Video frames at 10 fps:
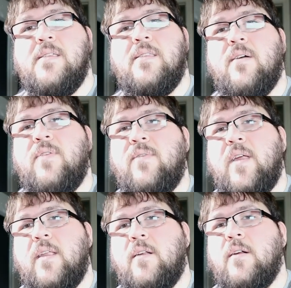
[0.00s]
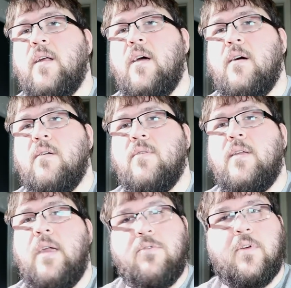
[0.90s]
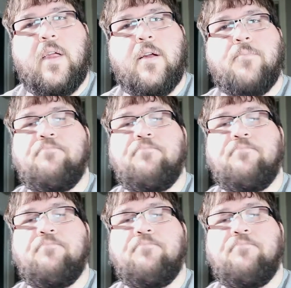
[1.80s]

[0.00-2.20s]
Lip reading: the 1500 of yesteryear.